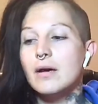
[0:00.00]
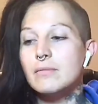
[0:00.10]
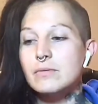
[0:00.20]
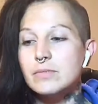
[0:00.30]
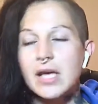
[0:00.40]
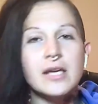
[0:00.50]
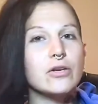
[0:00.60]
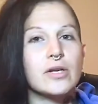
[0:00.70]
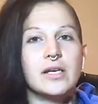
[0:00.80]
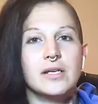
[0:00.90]
take your
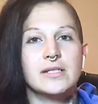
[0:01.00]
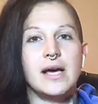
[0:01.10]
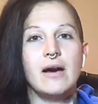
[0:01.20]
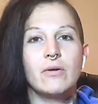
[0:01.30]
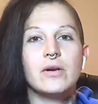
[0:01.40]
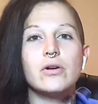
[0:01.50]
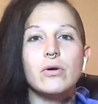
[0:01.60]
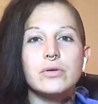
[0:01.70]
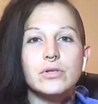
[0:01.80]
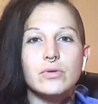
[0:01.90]
kids out and go
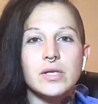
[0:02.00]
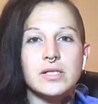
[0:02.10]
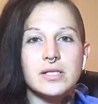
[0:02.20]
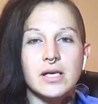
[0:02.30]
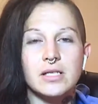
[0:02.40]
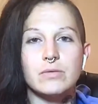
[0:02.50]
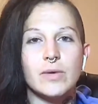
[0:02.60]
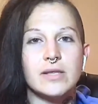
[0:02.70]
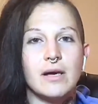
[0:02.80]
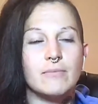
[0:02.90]
do these things with
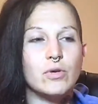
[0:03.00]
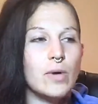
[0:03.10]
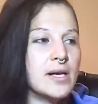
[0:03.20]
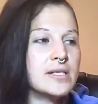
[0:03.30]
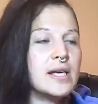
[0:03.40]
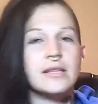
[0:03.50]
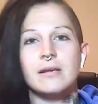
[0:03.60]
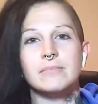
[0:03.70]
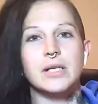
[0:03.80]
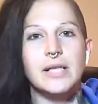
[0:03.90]
them. You want to take them
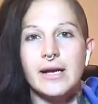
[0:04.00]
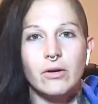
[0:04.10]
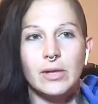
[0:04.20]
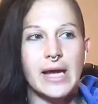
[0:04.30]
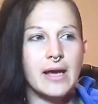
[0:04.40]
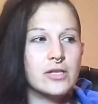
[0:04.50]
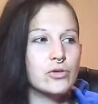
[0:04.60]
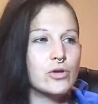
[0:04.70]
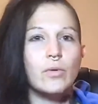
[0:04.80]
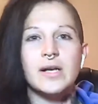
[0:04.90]
to Legoland, or
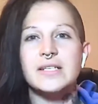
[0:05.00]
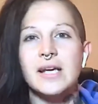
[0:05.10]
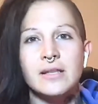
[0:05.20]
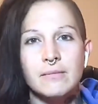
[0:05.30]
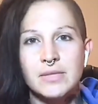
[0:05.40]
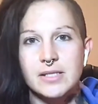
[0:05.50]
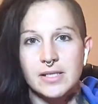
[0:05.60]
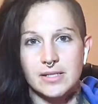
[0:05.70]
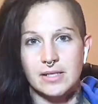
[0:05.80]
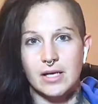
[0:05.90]
you want to take them to
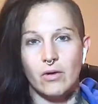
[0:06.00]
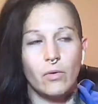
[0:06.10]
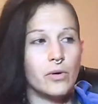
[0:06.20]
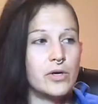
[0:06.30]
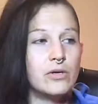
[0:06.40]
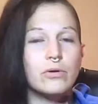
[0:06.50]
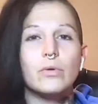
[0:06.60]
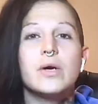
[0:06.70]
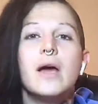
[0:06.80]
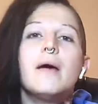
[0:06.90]
Disney, or,
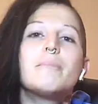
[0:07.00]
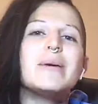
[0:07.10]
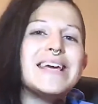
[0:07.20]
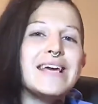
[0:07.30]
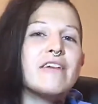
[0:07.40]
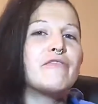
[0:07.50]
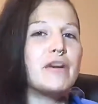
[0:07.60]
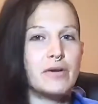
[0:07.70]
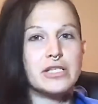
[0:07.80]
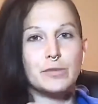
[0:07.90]
be
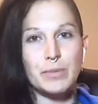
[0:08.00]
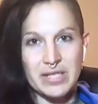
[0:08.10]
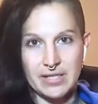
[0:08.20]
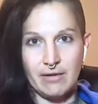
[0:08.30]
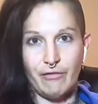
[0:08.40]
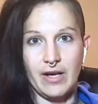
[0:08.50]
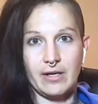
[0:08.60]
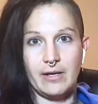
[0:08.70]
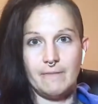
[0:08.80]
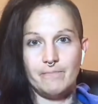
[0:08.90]
very specific.
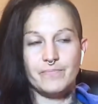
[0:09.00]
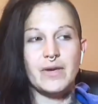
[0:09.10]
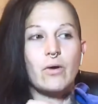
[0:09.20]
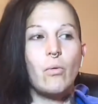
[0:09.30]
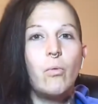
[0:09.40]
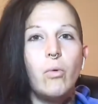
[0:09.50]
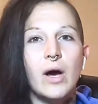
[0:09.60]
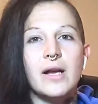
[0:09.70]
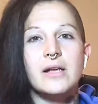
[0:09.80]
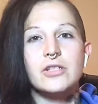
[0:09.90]
Like,
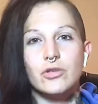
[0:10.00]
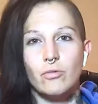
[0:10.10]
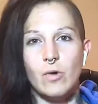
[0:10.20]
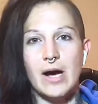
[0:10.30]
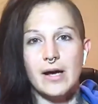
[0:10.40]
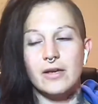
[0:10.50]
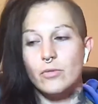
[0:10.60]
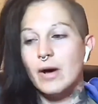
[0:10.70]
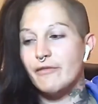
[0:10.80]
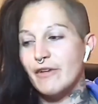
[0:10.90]
what is your why? You
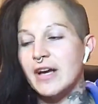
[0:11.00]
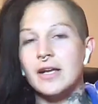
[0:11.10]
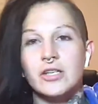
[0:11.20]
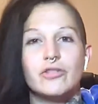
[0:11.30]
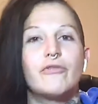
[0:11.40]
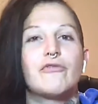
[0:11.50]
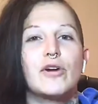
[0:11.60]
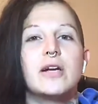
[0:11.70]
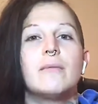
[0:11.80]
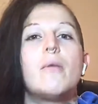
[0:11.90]
want financial
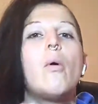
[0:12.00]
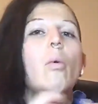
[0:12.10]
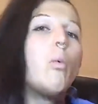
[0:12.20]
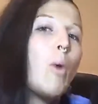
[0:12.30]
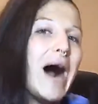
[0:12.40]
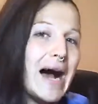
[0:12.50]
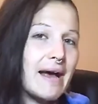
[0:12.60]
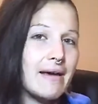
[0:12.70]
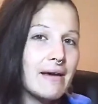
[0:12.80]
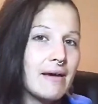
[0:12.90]
freedom. Why?
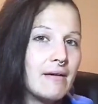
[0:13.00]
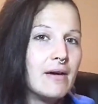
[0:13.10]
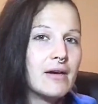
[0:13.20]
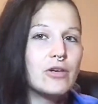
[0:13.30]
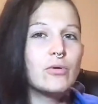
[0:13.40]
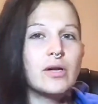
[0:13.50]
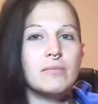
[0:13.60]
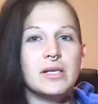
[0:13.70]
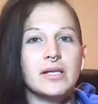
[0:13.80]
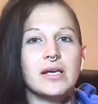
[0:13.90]
You know what I
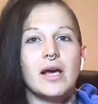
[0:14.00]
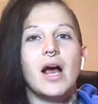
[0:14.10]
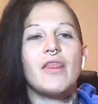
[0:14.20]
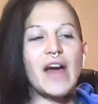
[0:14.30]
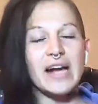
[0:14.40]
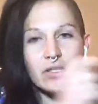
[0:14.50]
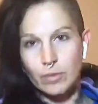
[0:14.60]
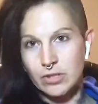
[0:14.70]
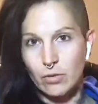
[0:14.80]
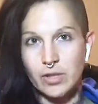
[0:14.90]
mean? Like, that's what's
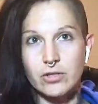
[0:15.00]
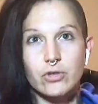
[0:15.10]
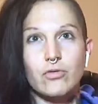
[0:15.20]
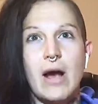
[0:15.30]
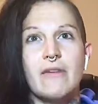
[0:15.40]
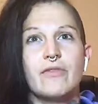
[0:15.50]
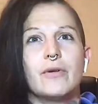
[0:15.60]
going to drive you.